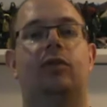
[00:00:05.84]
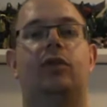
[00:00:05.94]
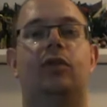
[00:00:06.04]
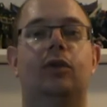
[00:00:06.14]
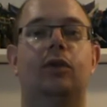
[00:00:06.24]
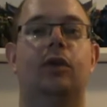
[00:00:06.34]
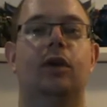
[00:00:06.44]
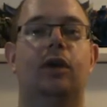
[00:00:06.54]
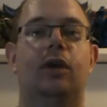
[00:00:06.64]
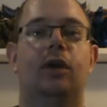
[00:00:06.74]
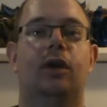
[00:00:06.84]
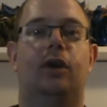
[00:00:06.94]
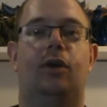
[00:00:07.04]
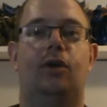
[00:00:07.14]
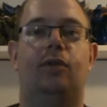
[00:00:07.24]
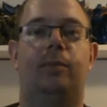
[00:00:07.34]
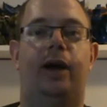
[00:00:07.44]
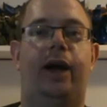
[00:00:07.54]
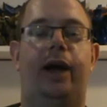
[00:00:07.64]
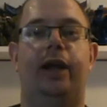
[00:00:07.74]
the two of
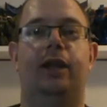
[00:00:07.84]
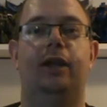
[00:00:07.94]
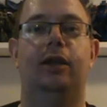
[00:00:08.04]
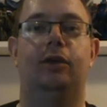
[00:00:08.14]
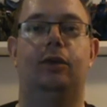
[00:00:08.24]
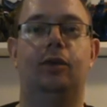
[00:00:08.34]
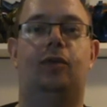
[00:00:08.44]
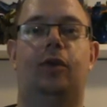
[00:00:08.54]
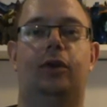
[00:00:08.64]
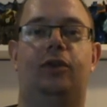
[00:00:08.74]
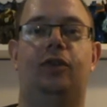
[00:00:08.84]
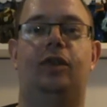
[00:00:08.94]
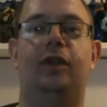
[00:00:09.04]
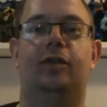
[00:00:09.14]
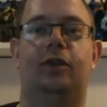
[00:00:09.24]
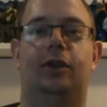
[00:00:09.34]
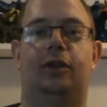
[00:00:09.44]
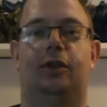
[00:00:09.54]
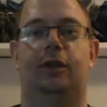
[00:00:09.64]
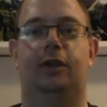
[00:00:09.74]
my good versus
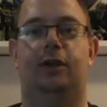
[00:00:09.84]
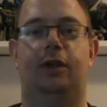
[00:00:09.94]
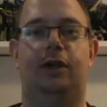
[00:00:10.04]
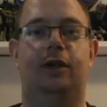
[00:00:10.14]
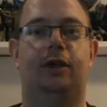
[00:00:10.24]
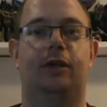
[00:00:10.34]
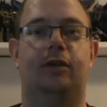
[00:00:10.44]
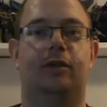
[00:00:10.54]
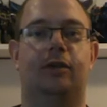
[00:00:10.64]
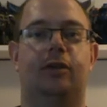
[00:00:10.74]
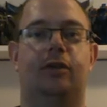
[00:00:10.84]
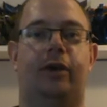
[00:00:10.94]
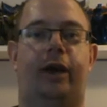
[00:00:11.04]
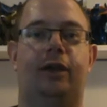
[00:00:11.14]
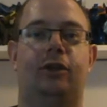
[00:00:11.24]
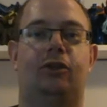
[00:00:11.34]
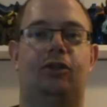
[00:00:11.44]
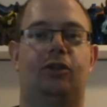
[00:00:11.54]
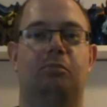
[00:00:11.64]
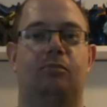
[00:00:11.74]
evil
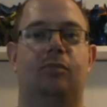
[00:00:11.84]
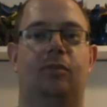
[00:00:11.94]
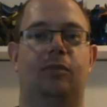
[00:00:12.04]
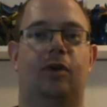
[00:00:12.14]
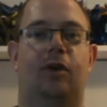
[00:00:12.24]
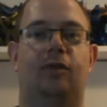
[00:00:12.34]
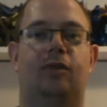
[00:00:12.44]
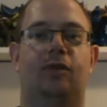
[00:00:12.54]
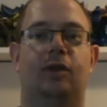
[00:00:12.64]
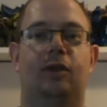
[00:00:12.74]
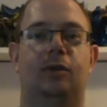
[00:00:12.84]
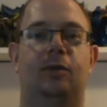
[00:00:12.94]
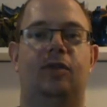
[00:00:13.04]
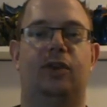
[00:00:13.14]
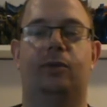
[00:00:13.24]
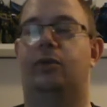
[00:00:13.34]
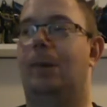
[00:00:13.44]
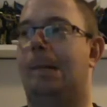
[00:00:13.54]
triads of films.